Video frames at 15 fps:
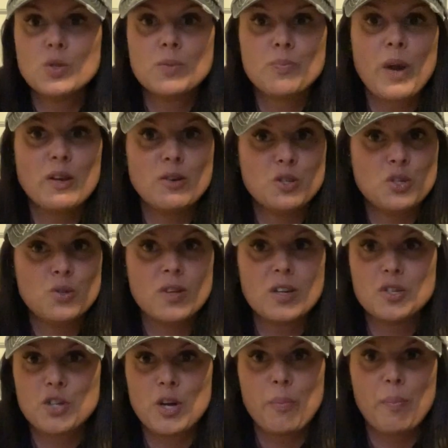brand new shoes on
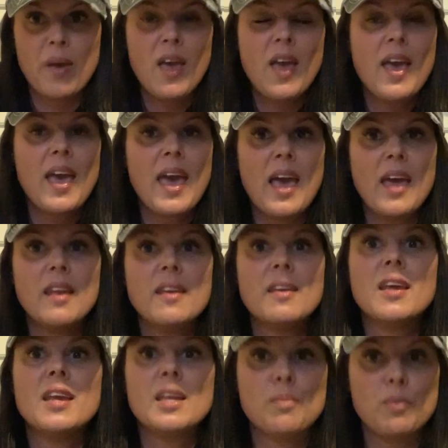a trip and
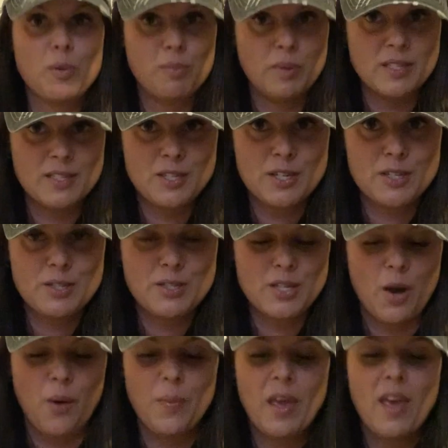end up with blisters.
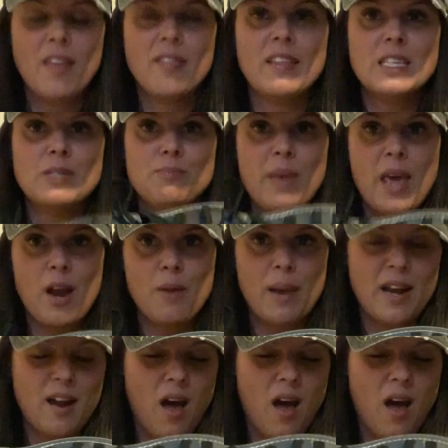So these may or may